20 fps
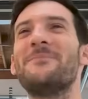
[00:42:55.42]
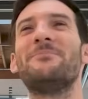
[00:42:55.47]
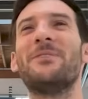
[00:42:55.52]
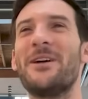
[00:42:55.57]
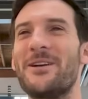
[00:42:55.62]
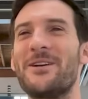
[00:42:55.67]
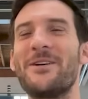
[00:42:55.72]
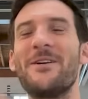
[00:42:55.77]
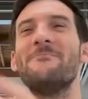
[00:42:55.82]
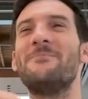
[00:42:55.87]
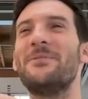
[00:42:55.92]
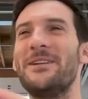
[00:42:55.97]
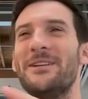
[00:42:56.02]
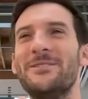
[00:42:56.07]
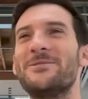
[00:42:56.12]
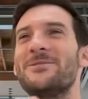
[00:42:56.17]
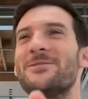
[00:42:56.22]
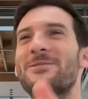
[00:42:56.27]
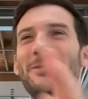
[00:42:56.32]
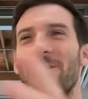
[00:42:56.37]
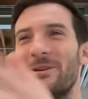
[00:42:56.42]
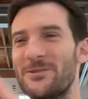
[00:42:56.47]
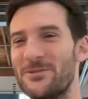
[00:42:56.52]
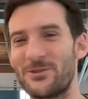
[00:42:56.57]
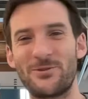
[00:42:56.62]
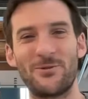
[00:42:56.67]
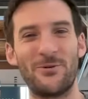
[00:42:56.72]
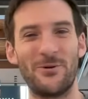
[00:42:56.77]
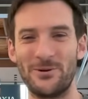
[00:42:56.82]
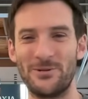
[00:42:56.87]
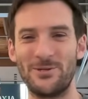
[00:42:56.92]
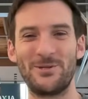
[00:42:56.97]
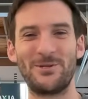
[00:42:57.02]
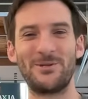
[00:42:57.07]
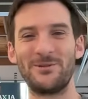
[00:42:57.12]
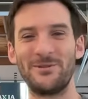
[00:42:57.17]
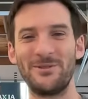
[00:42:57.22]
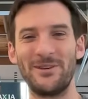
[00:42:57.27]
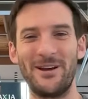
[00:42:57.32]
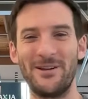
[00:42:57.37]
like, companies to, like, source
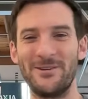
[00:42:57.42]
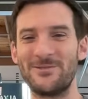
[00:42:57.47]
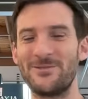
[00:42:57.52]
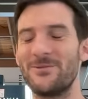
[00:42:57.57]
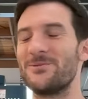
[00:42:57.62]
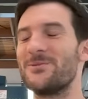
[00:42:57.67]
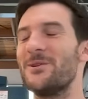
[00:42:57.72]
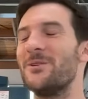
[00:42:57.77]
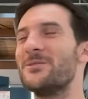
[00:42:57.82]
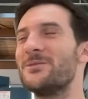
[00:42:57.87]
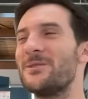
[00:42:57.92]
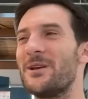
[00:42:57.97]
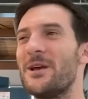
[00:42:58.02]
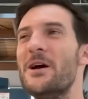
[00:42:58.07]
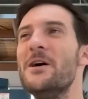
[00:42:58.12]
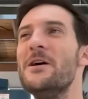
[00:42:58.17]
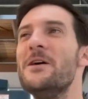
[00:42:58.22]
all this, like.